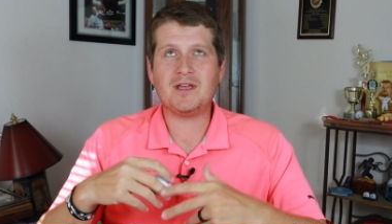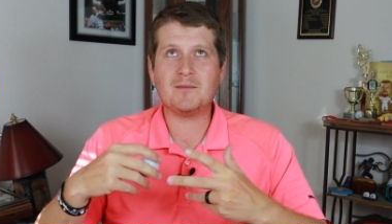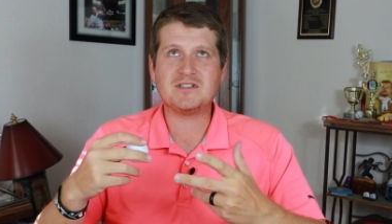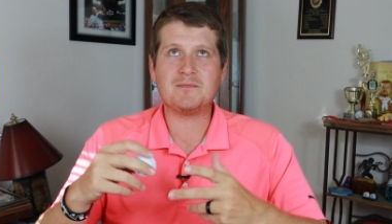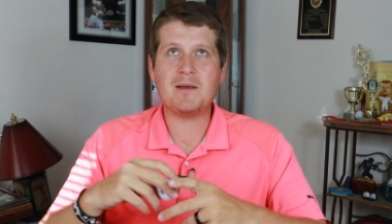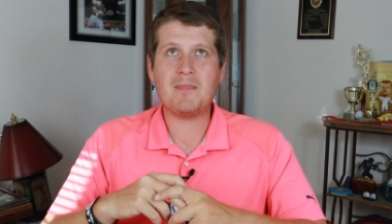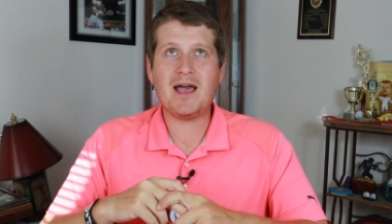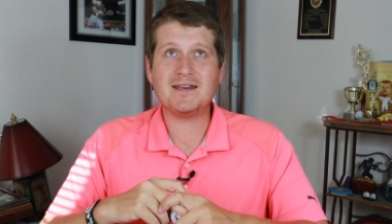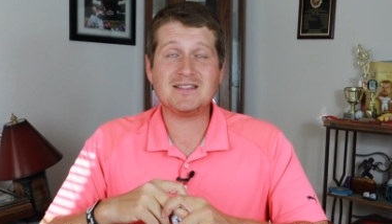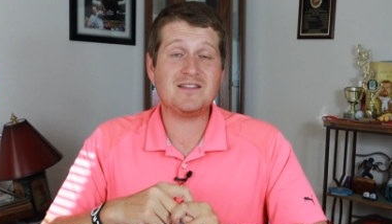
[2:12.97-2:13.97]
that comes to my
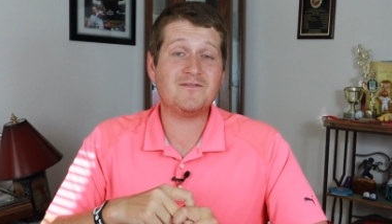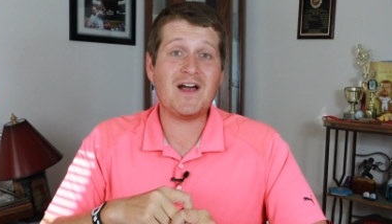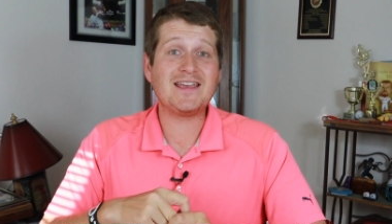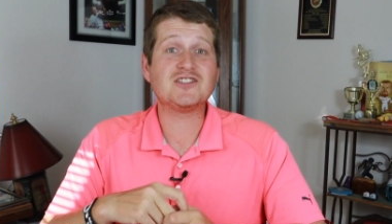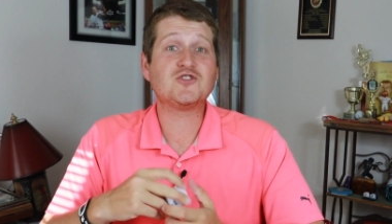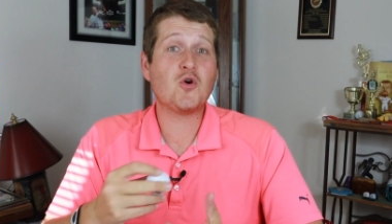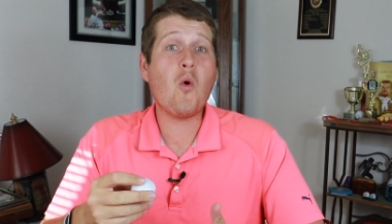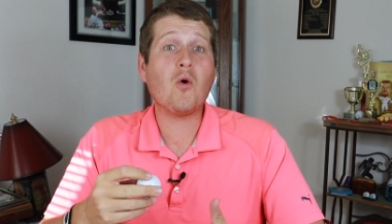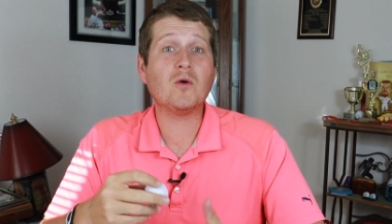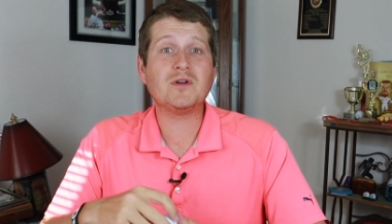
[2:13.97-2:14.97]
mind is the Vice Tour,